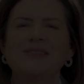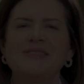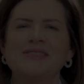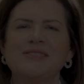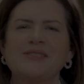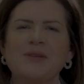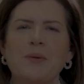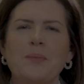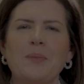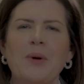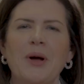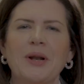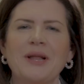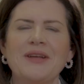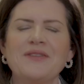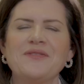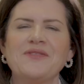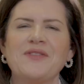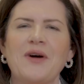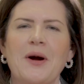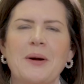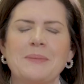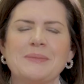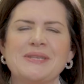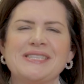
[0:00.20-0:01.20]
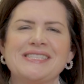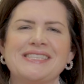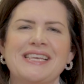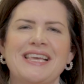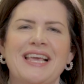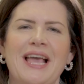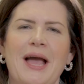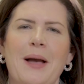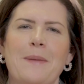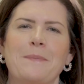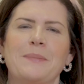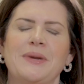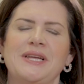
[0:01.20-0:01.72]
So polypharmacy
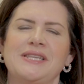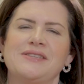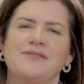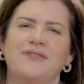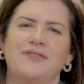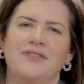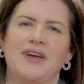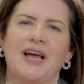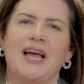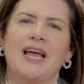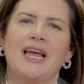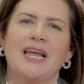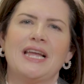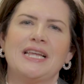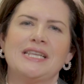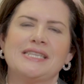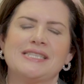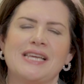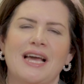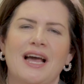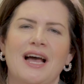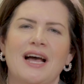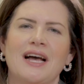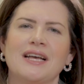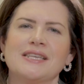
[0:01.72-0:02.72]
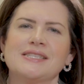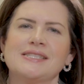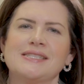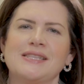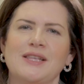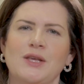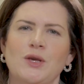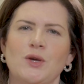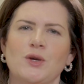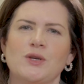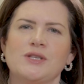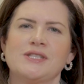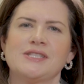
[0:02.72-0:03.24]
can be defined as the
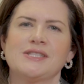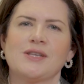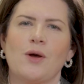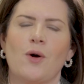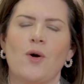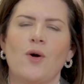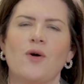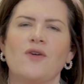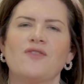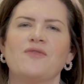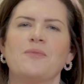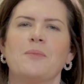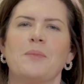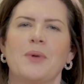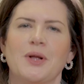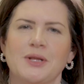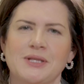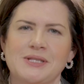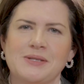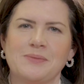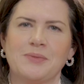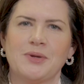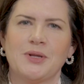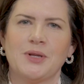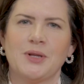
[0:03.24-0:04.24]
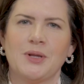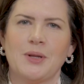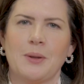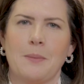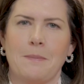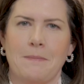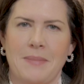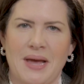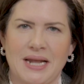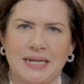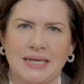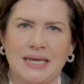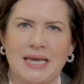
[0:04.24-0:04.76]
use of multiple
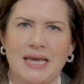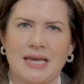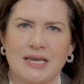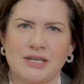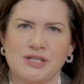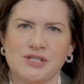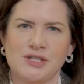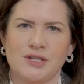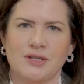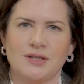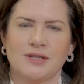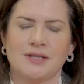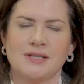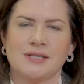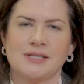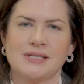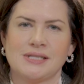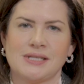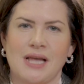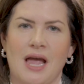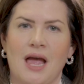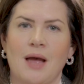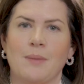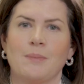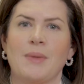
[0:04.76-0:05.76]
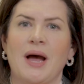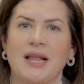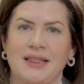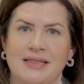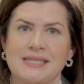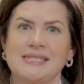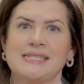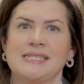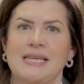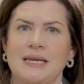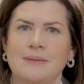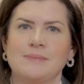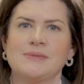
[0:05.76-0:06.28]
medications at the
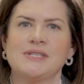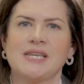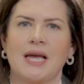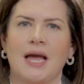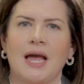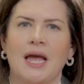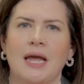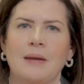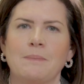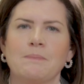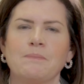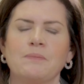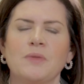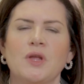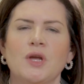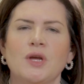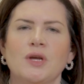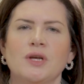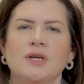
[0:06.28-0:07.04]
same time.